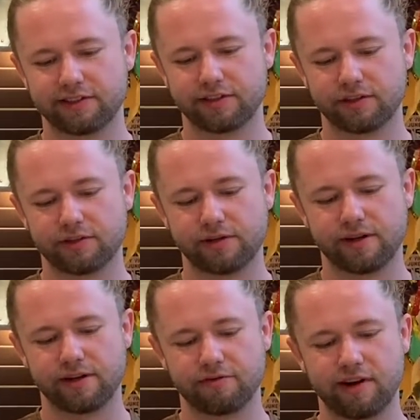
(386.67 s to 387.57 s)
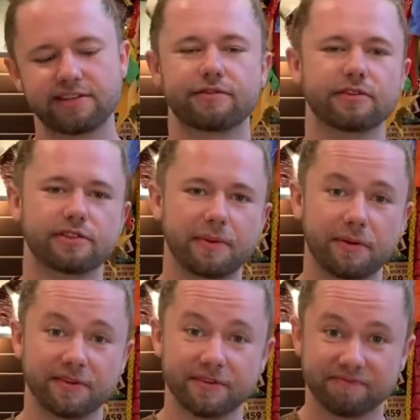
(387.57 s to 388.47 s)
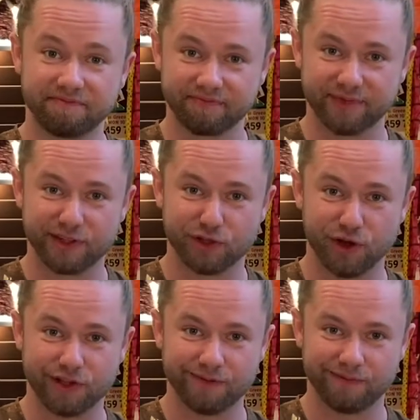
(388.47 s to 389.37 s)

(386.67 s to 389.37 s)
to raise everyone's spirits. Enjoy.